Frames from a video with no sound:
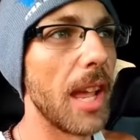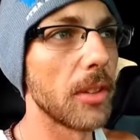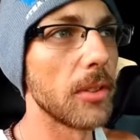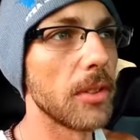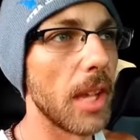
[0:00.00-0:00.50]

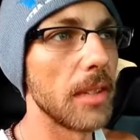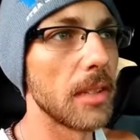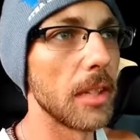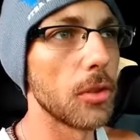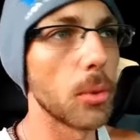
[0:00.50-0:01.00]
exercise
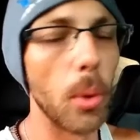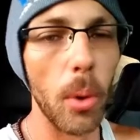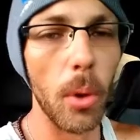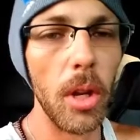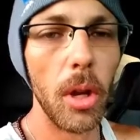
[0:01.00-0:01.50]

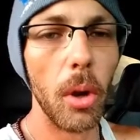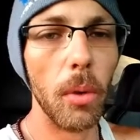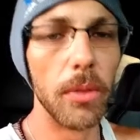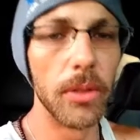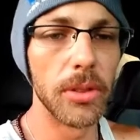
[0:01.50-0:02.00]
control
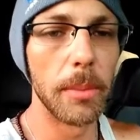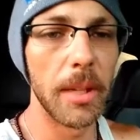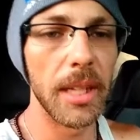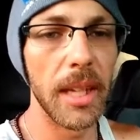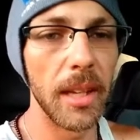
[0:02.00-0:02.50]
over
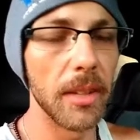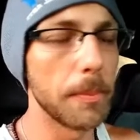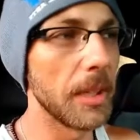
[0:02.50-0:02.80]
somebody else,